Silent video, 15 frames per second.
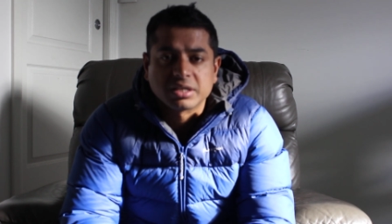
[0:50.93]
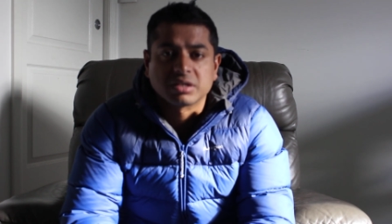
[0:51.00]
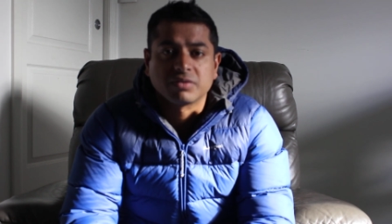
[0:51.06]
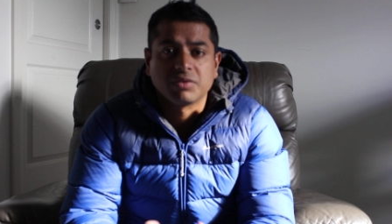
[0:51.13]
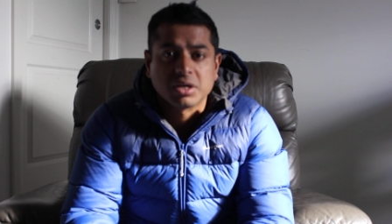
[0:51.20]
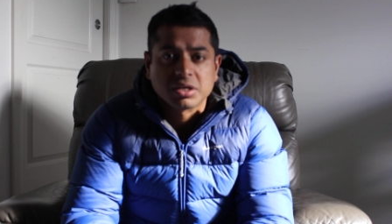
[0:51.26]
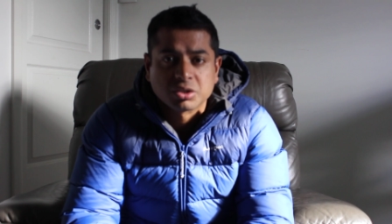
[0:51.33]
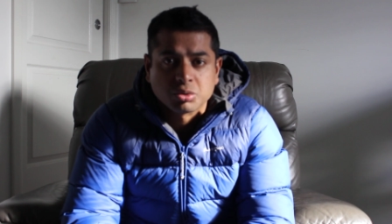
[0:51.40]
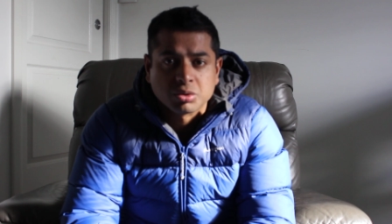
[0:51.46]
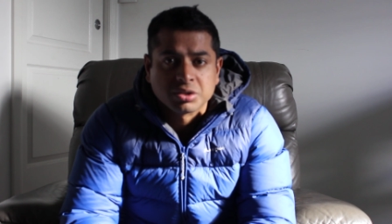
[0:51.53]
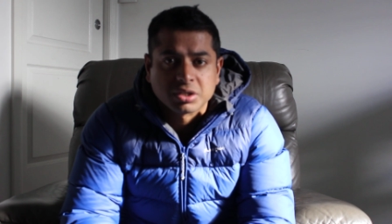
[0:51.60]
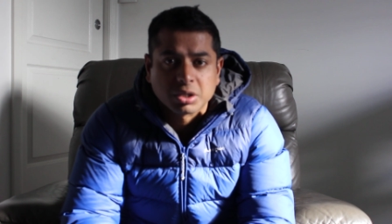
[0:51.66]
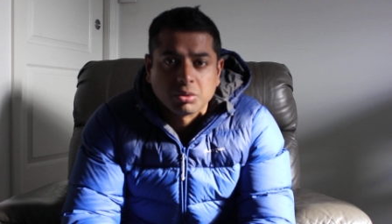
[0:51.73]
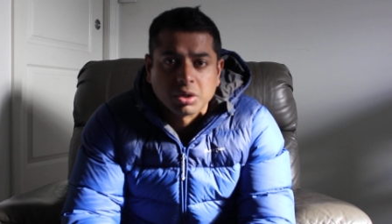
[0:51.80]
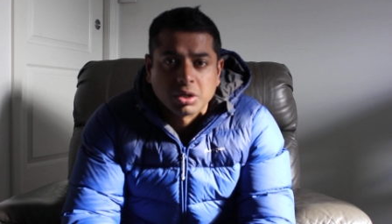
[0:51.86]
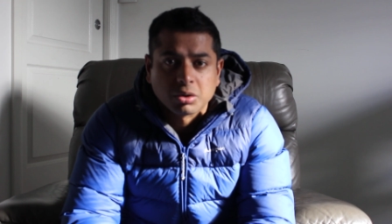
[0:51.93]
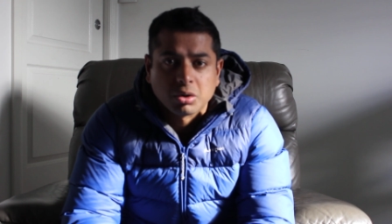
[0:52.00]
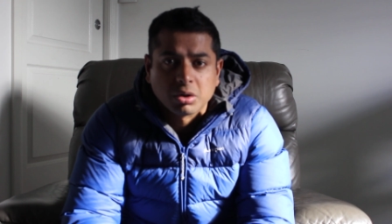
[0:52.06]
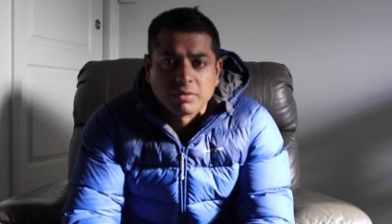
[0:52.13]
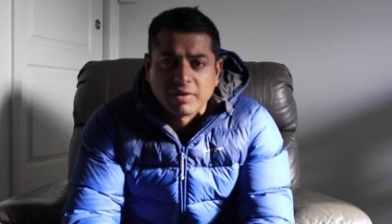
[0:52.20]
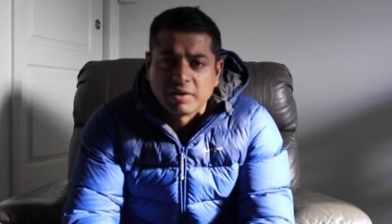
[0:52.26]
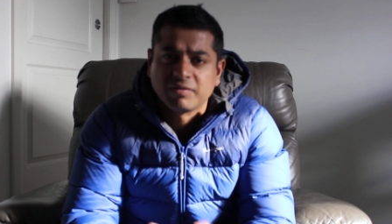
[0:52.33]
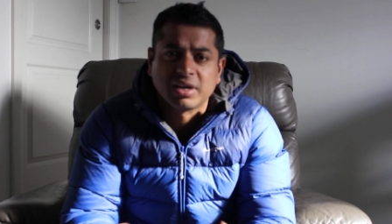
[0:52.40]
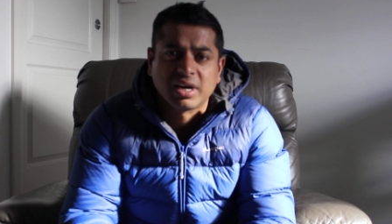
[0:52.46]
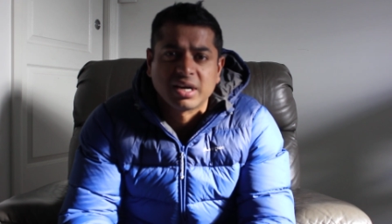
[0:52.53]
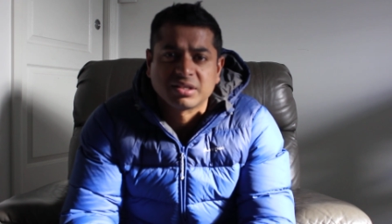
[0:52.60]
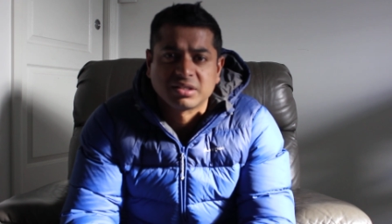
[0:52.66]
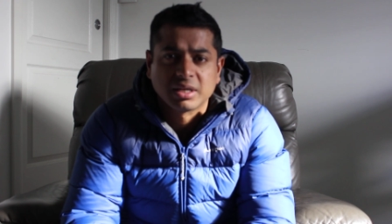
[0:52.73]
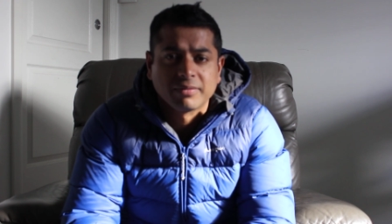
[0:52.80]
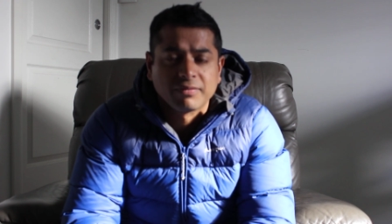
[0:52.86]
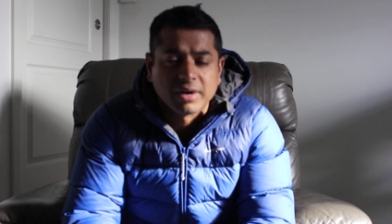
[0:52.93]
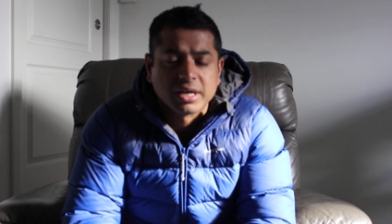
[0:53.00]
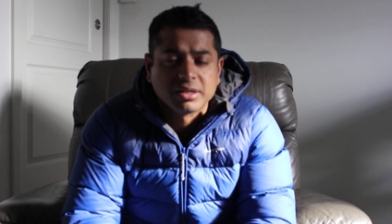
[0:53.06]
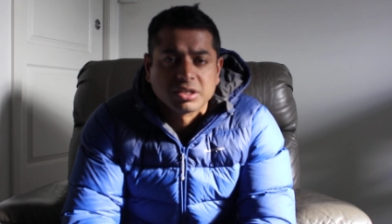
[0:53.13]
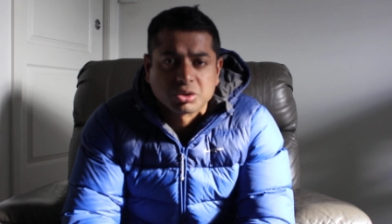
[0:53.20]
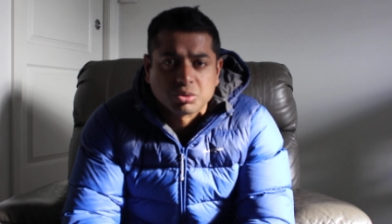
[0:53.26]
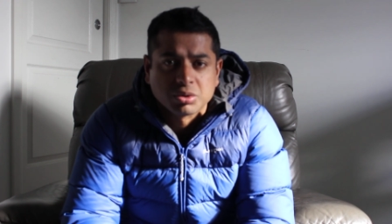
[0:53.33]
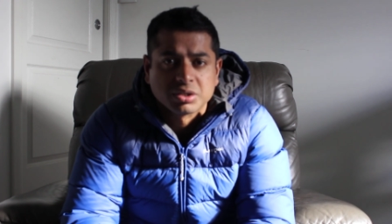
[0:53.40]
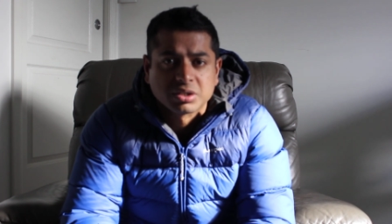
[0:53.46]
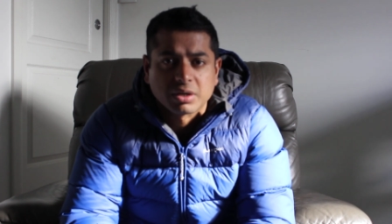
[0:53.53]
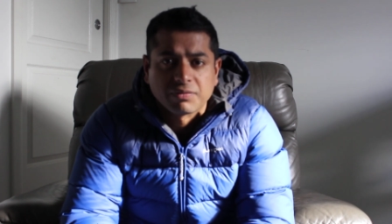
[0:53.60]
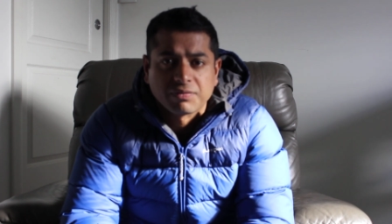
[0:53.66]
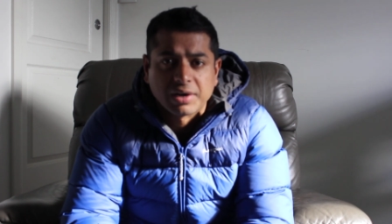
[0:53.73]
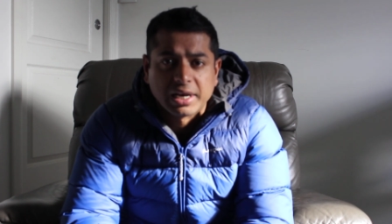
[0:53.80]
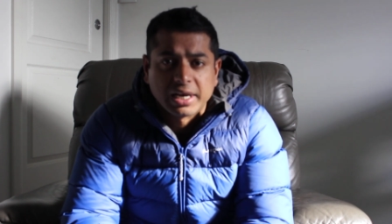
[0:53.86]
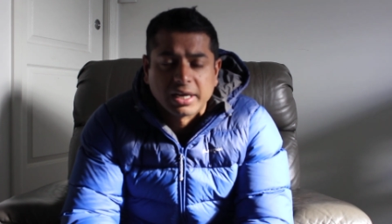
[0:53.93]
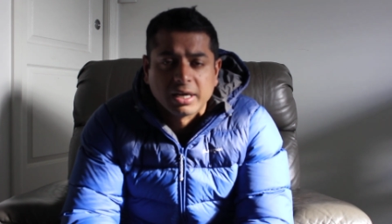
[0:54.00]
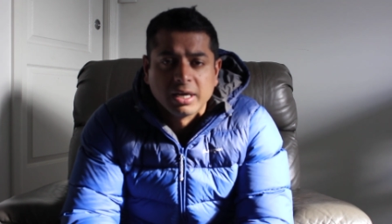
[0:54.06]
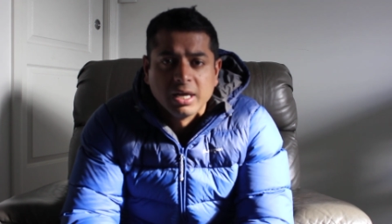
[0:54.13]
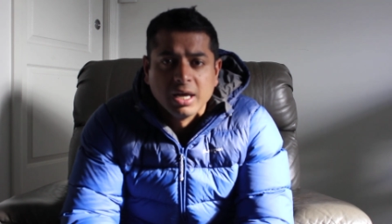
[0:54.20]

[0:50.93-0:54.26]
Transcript: us where students are going wrong when we ask them why the students are failing.